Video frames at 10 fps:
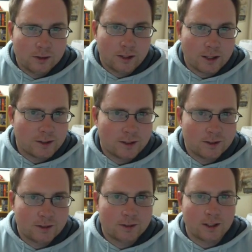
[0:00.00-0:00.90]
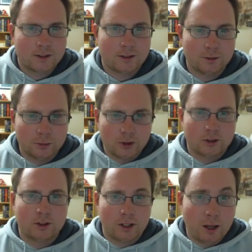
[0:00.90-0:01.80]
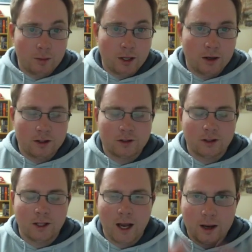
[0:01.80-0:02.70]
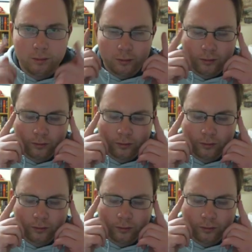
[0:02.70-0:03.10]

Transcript: That's it. That's the most theme there is to the game.